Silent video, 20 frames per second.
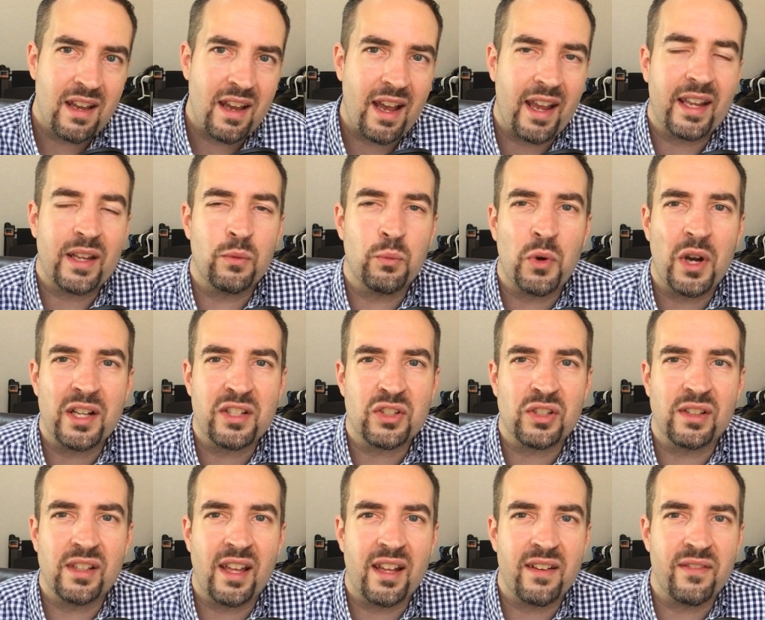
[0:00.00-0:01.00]
I can watch a
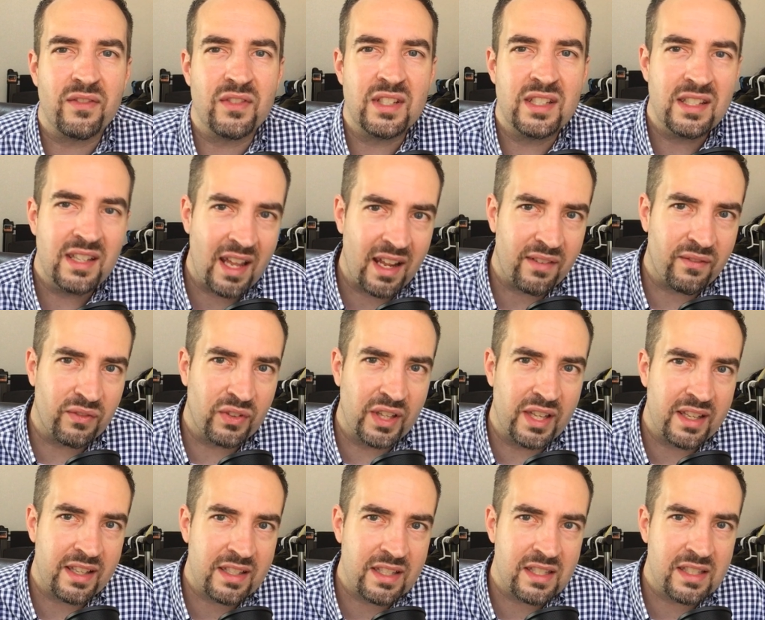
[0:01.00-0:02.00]
lot of
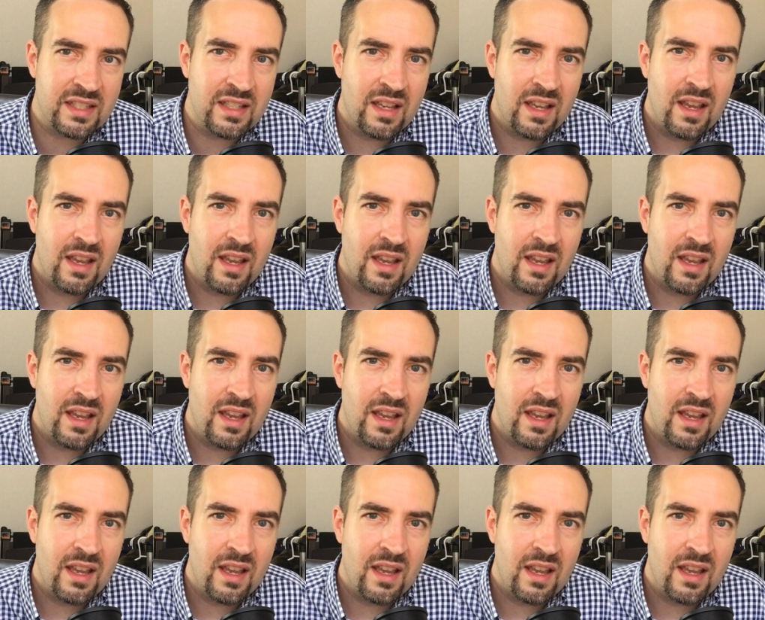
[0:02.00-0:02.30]
Netflix.